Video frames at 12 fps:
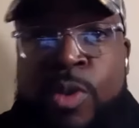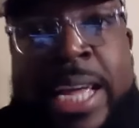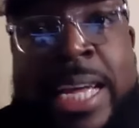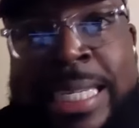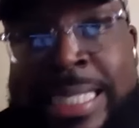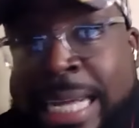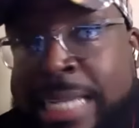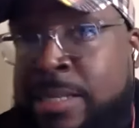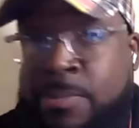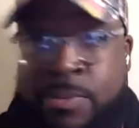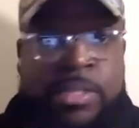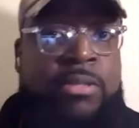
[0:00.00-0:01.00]
they cussed out
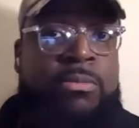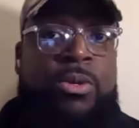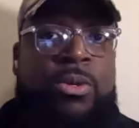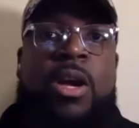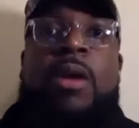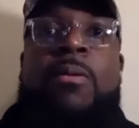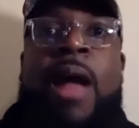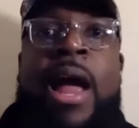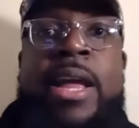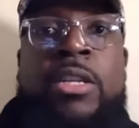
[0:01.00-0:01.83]
the principal, right?